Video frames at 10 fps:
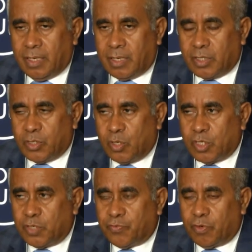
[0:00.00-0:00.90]

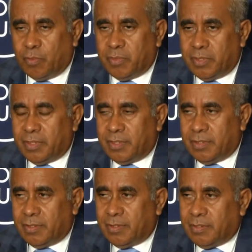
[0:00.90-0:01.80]
resources from
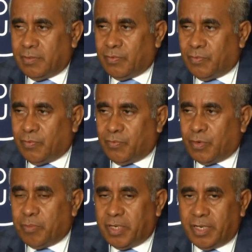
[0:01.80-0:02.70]

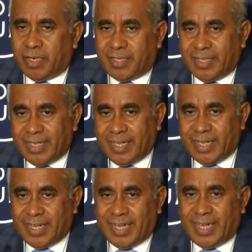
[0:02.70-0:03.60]
from the earth
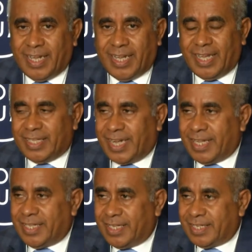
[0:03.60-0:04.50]
is
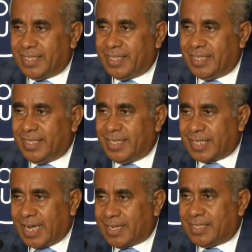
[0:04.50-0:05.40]
getting
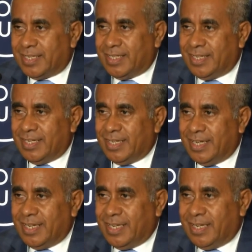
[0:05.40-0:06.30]
scarce,
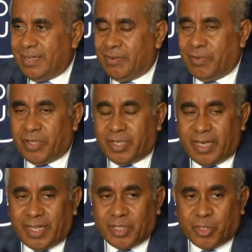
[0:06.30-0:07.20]
we
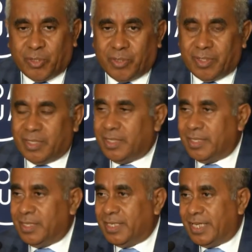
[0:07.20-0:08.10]
turn into
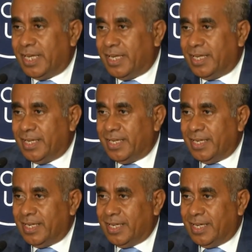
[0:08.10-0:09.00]
sea.
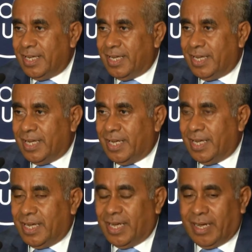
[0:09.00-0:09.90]

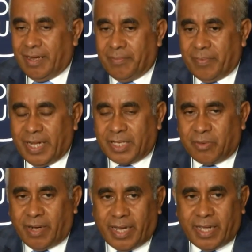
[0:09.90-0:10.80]
Um, that's
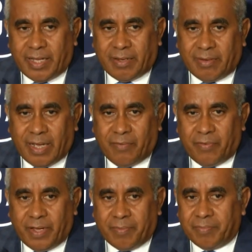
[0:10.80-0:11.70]
why we have.
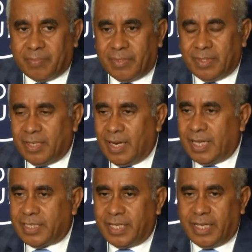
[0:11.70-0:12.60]
Um,
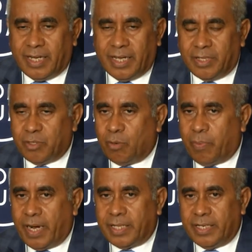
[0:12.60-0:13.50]
last year, uh, I took
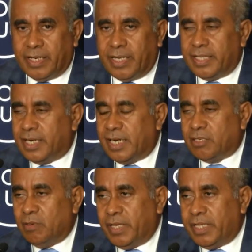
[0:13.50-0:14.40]
part in an
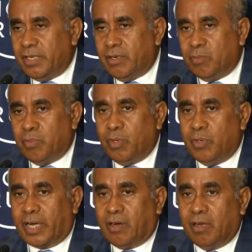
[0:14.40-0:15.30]
international meeting on blue
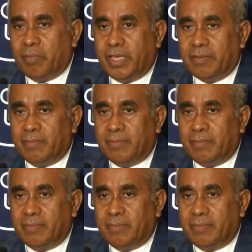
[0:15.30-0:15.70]
economy,